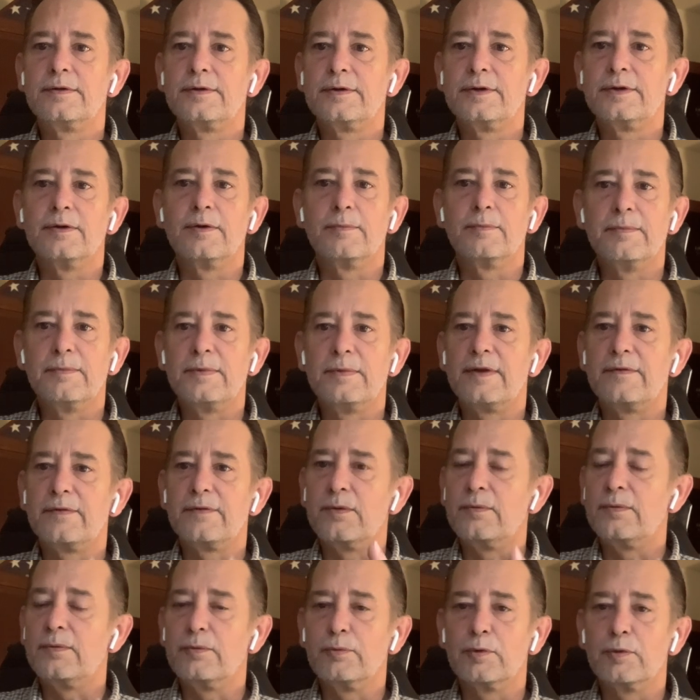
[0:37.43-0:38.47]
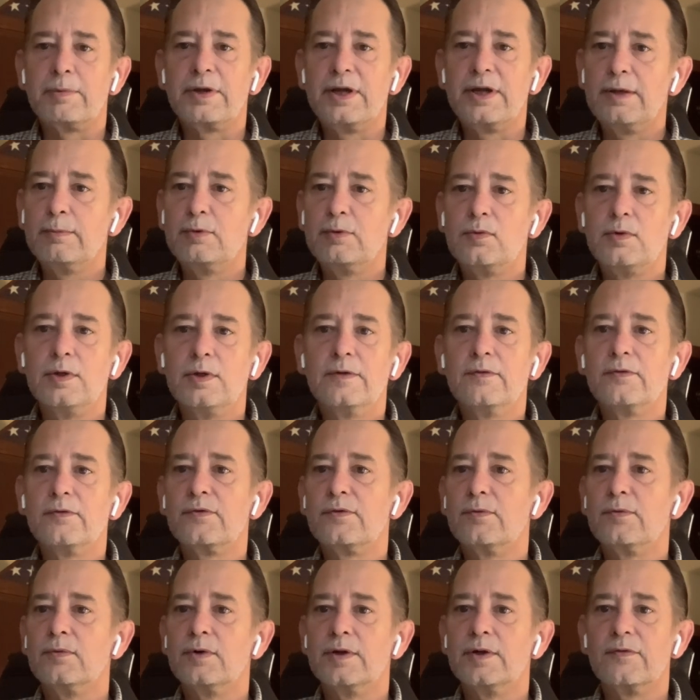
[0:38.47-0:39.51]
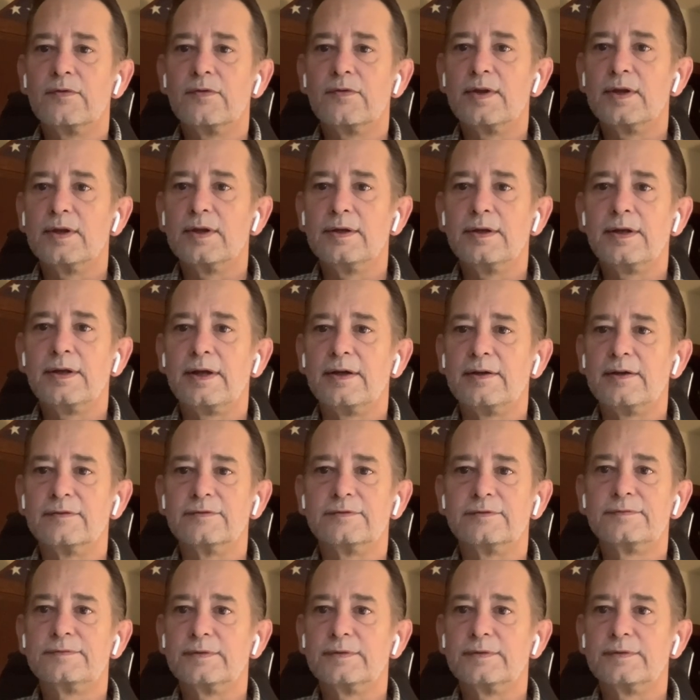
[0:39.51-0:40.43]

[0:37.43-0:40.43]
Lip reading: the repeatable ones, the ones that have